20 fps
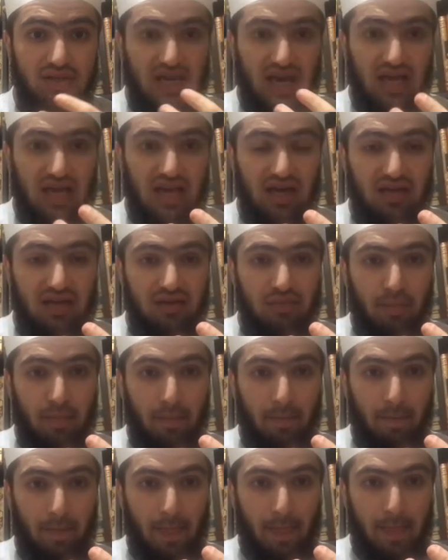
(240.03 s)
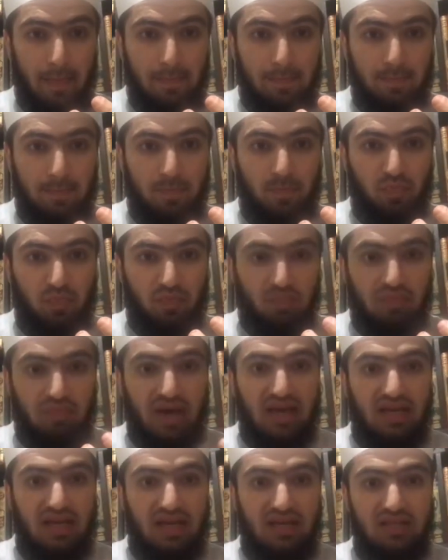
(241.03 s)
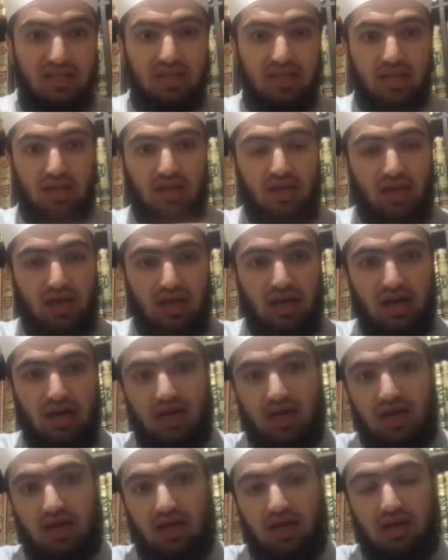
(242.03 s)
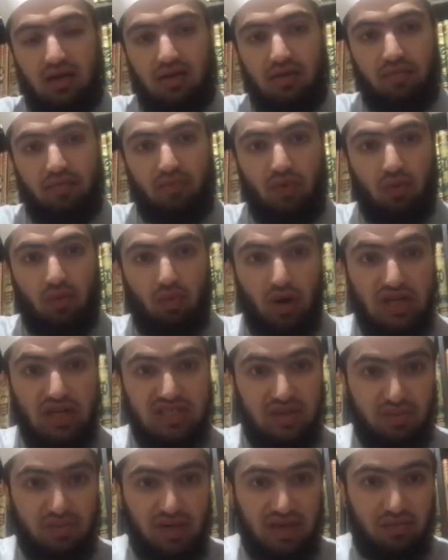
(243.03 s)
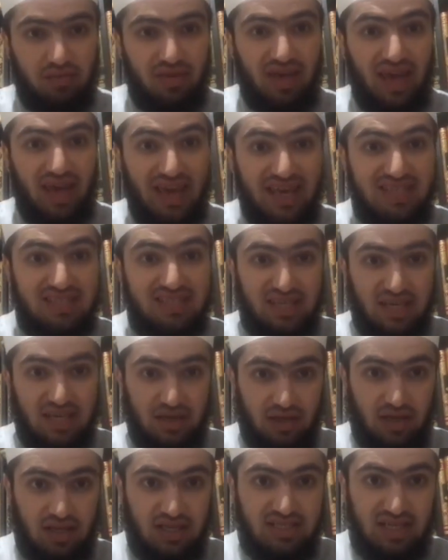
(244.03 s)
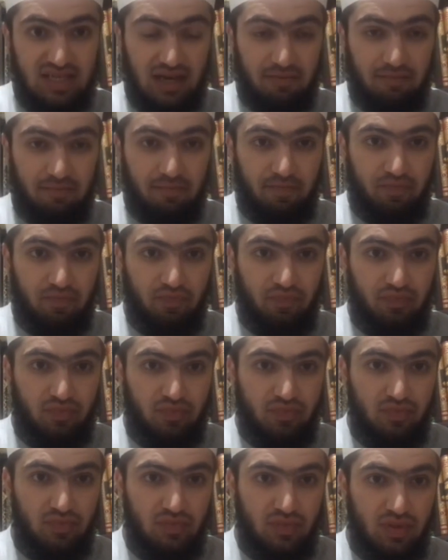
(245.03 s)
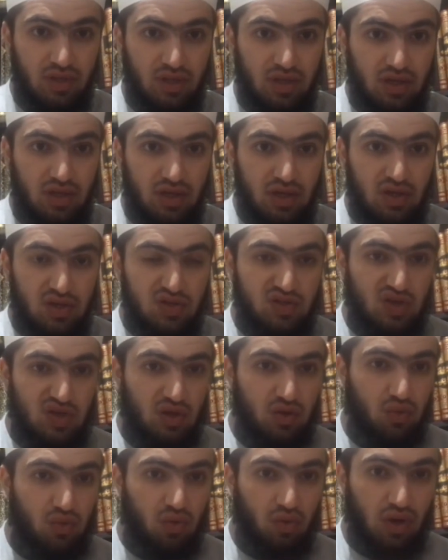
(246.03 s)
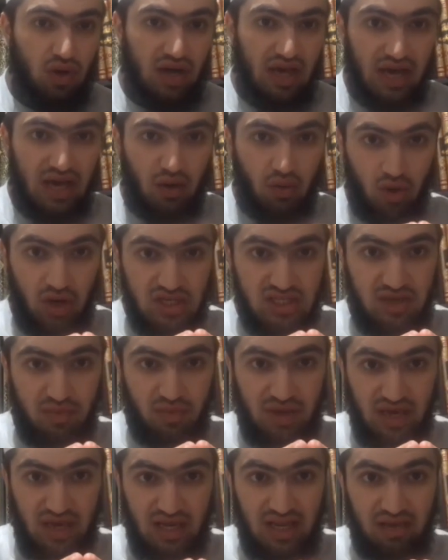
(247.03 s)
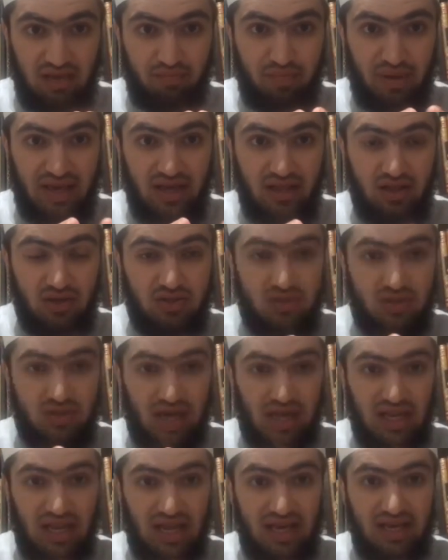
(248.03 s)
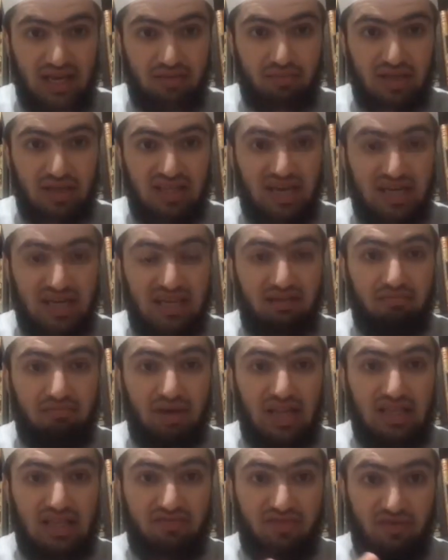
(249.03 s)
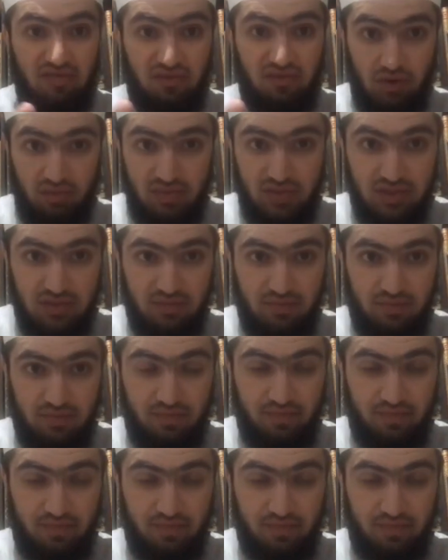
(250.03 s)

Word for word: wa ta'ala made uh, worshipping Him easy in Islam. So, worshipping Allah, being close to Allah can be done in many different forms.